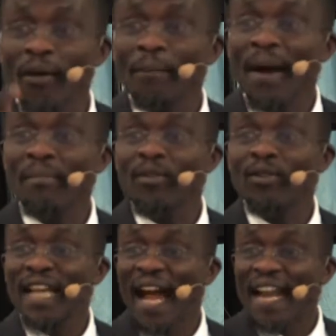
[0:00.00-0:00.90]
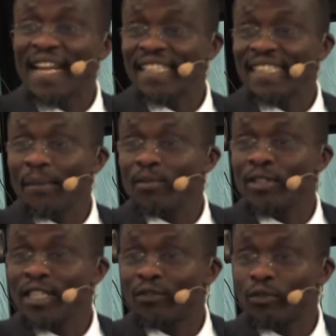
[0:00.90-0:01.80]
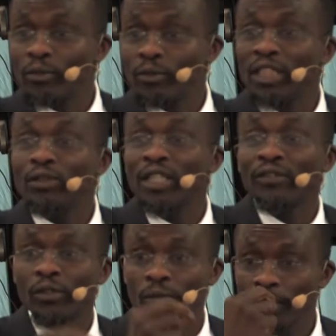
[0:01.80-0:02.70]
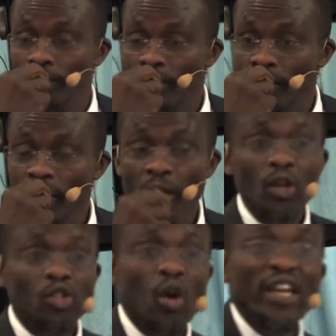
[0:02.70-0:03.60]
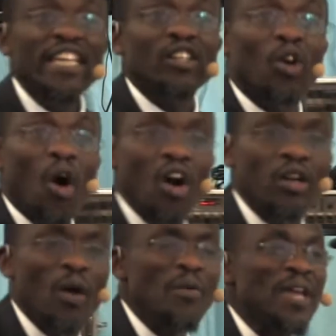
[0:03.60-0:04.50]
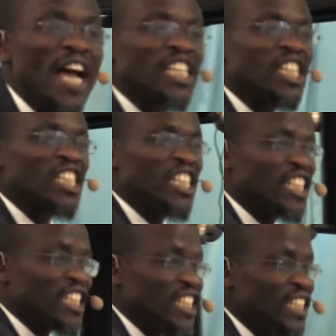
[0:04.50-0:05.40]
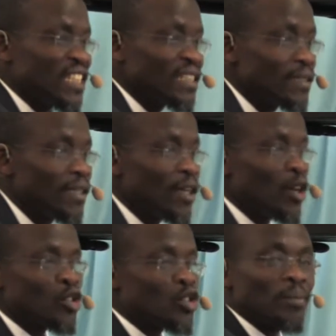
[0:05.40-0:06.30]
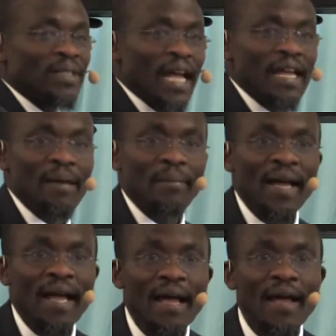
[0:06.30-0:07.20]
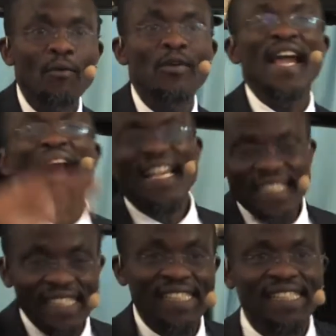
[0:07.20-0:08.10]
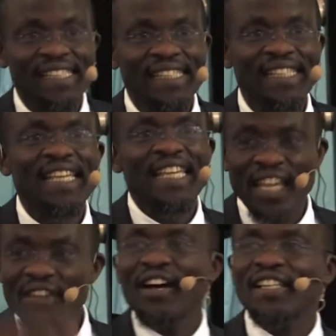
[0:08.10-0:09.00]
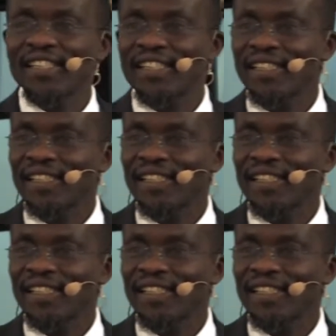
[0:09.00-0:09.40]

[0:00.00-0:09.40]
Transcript: mom knows that at this time you need food. He gives you. So in God, when we are children, sometimes eh, we ask things, He gives us.